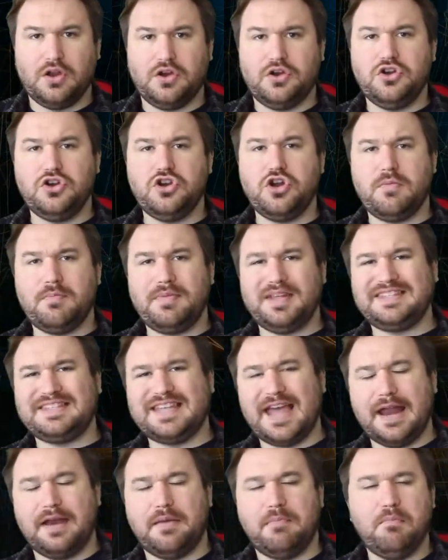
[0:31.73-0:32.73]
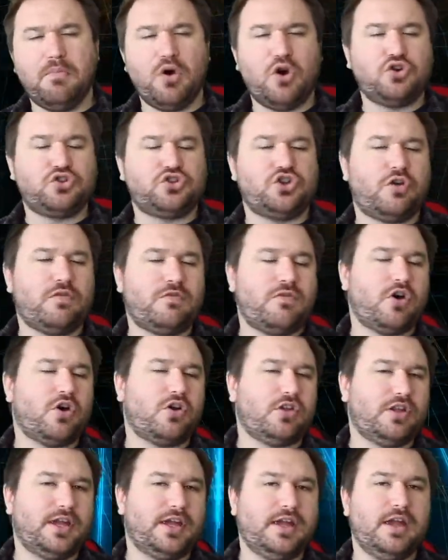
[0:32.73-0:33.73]
Number 10, Mojo
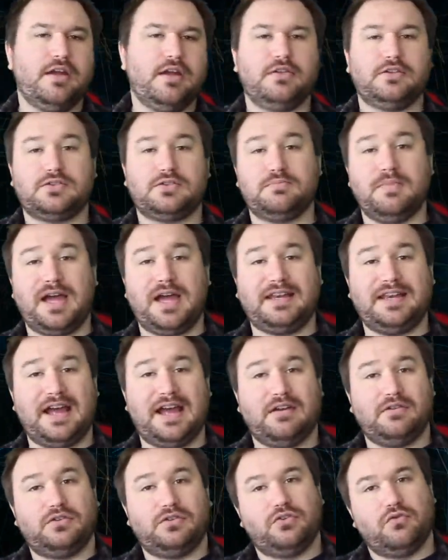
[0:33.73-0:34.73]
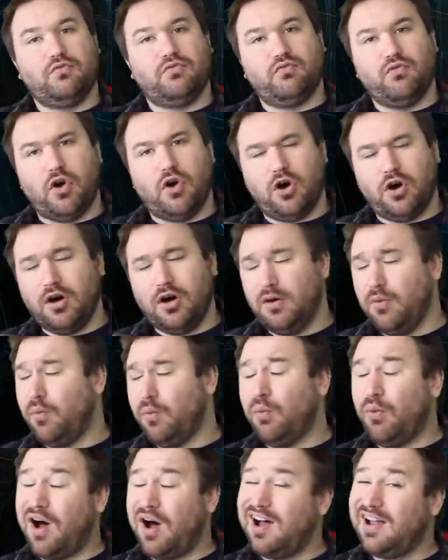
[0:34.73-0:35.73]
Rawley, SmackDown to Raw.
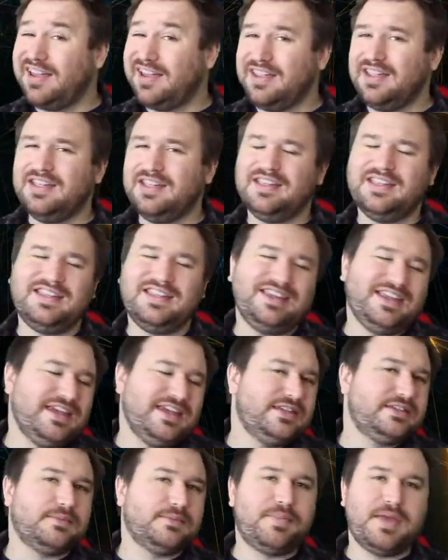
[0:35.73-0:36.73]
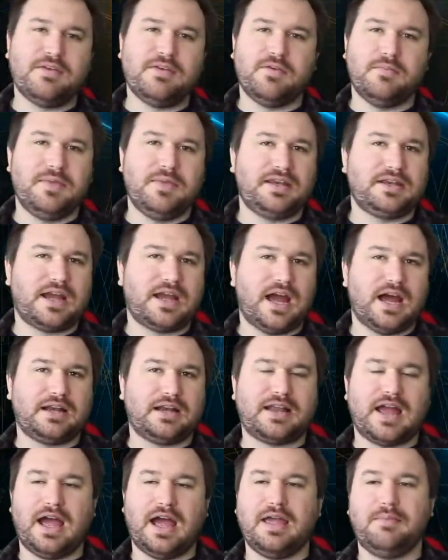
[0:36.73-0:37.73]
Why? He's a bit of a
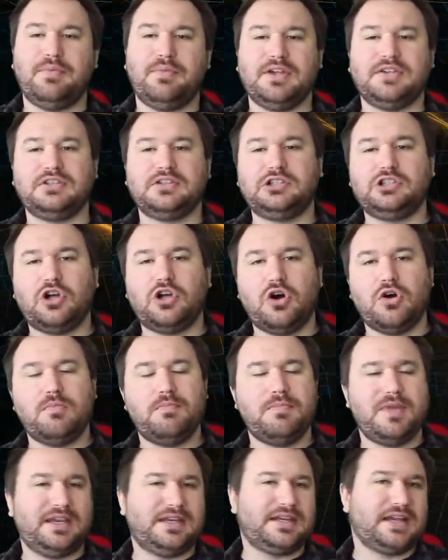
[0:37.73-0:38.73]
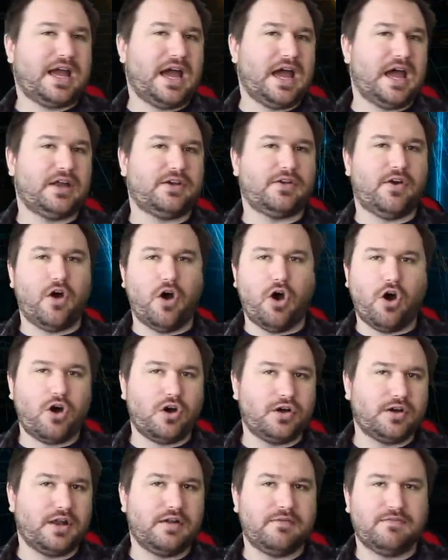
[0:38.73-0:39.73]
mid-card guy, but he's low mid-card
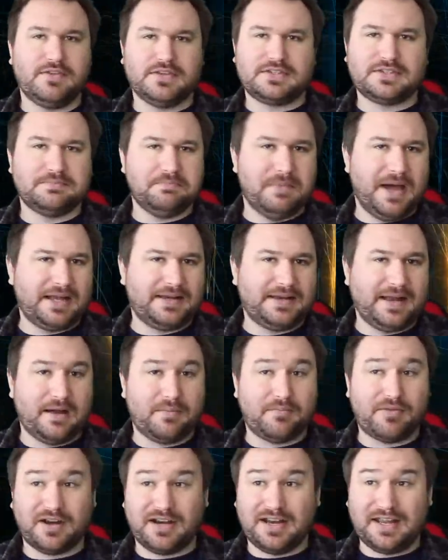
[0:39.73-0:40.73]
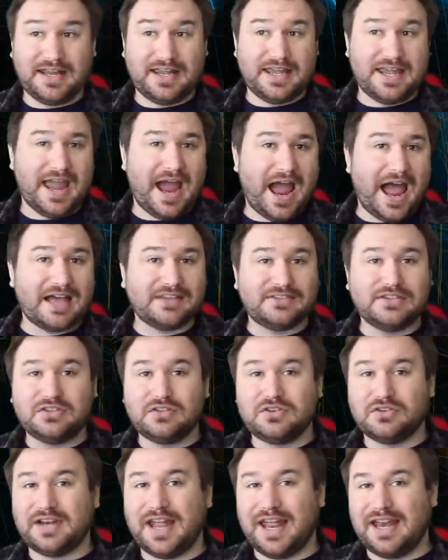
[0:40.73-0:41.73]
on the SmackDown brand. He hasn't
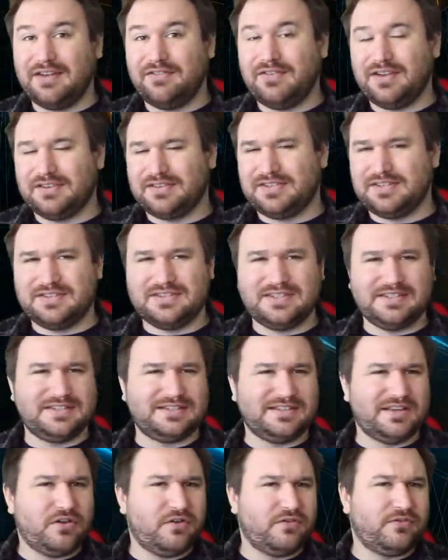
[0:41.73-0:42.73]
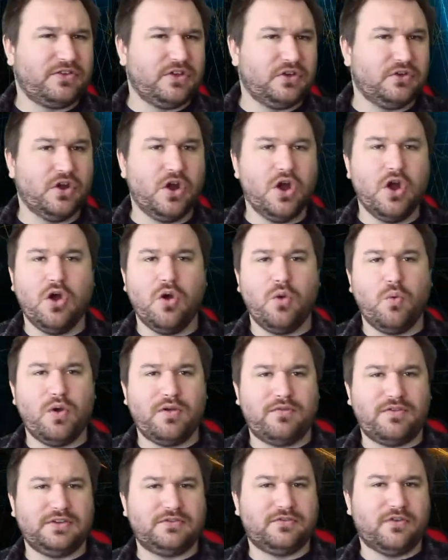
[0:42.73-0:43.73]
done anything since his little feud
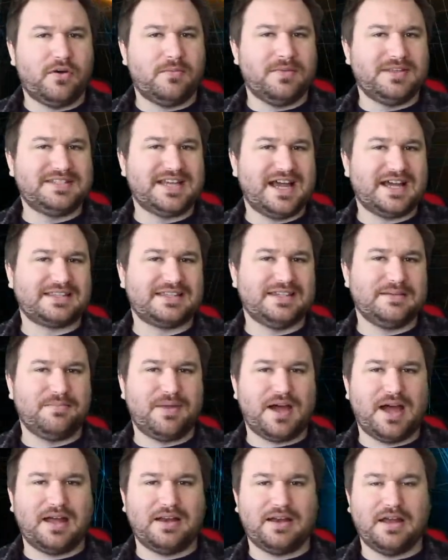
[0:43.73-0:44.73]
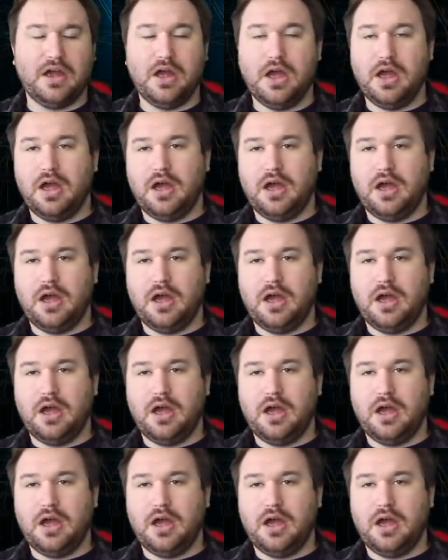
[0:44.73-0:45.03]
with his former tag team partner,